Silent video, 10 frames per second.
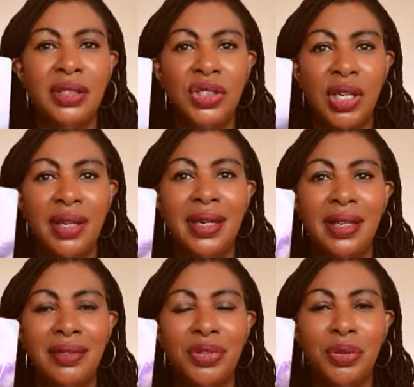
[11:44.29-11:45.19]
a
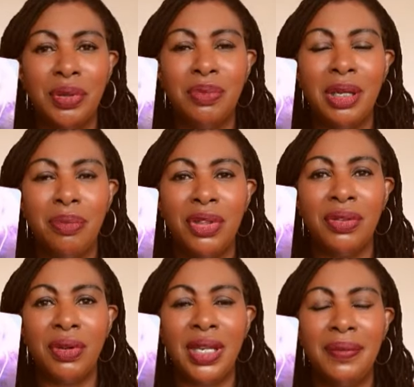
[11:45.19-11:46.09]
journey for group number
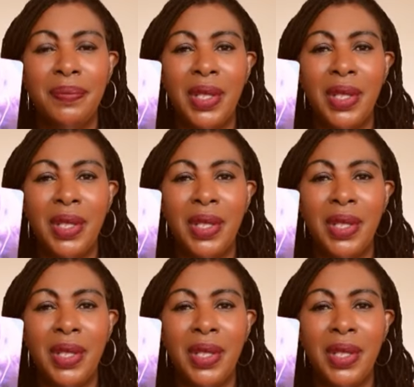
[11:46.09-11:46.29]
three,